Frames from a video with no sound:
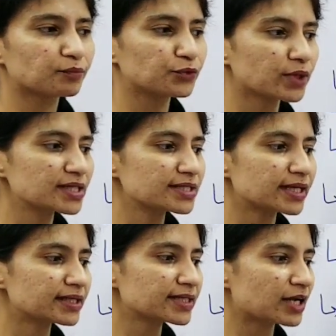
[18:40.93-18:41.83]
you can
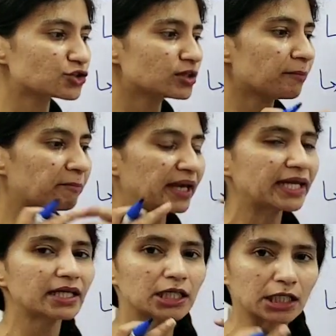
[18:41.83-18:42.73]
say it is actually the
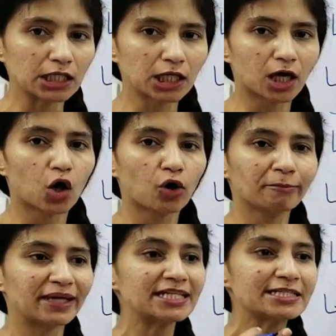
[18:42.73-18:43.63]
main arena or
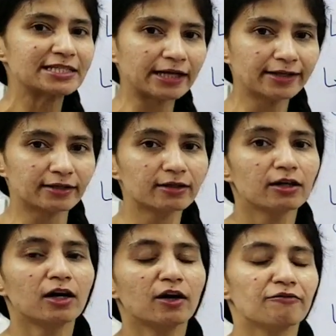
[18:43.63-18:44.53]
main center
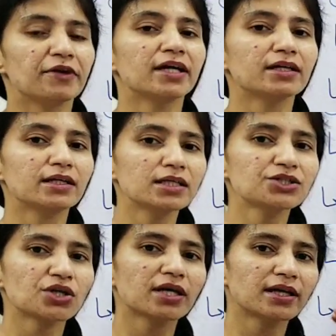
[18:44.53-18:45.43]
where
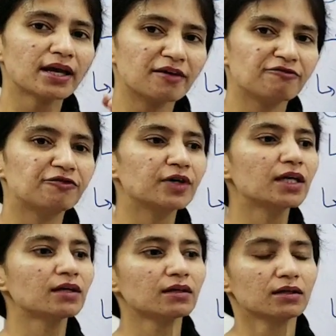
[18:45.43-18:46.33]
each and
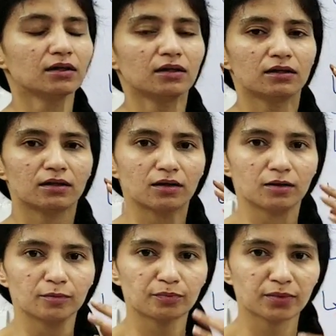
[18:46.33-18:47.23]
every
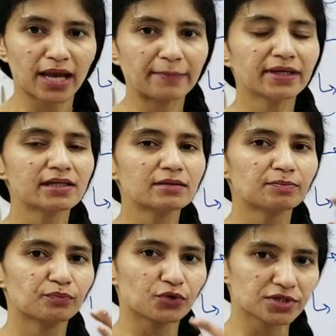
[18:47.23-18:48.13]
chemical
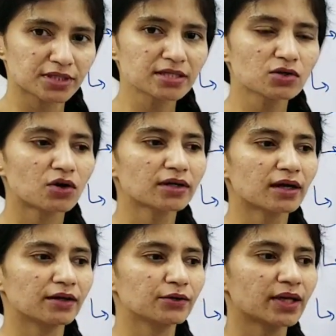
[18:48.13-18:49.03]
process
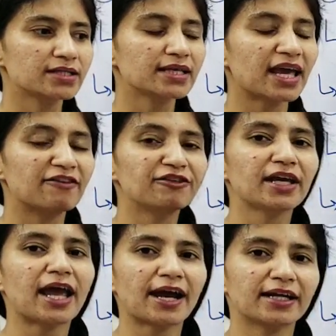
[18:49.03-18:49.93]
or you can say
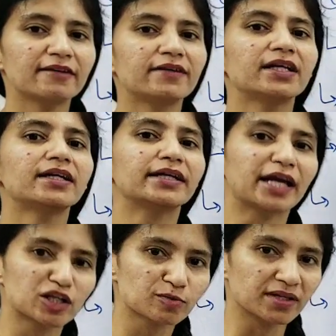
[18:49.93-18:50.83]
every activity
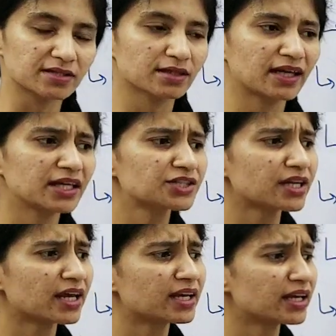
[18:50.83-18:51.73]
takes place. Each
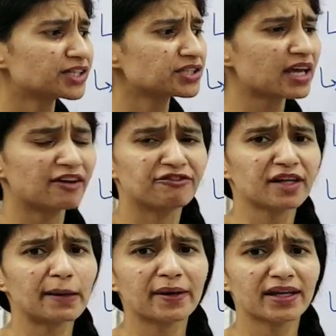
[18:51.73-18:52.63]
and
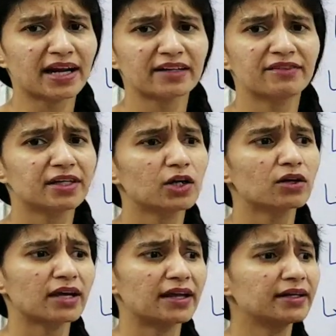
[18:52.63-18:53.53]
every chemical activity
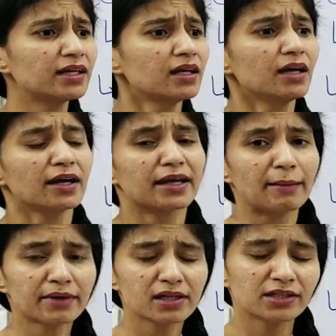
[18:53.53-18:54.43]
or any
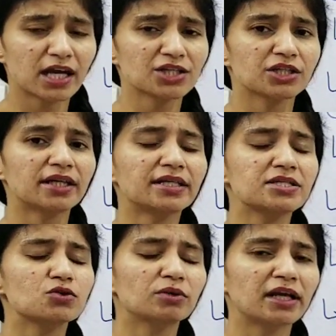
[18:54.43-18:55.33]
chemical reaction that
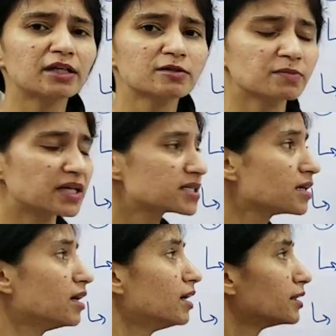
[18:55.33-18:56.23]
has to take place,
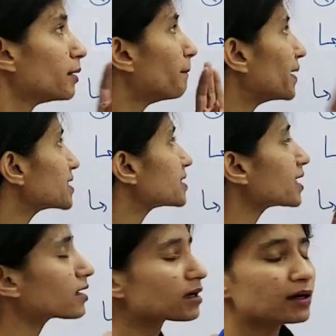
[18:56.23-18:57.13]
the
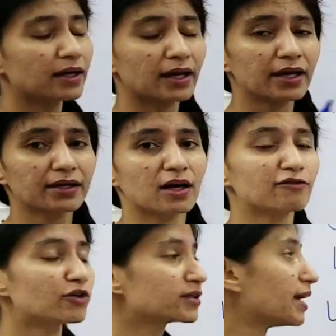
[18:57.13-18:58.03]
basic
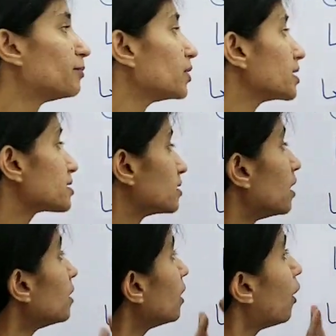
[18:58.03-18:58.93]
area for them is
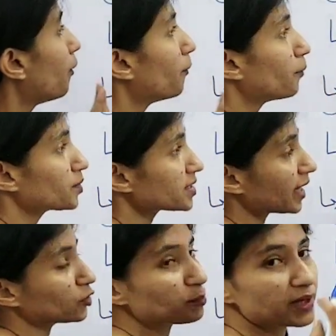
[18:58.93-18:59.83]
the
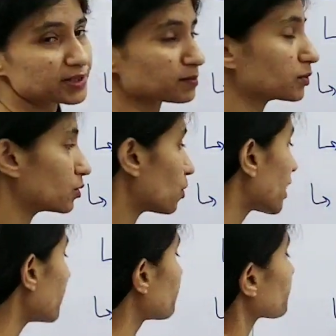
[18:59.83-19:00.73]
cytoplasm.
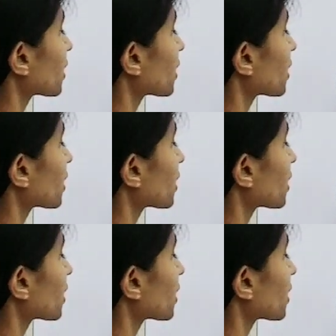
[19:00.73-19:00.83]
Okay,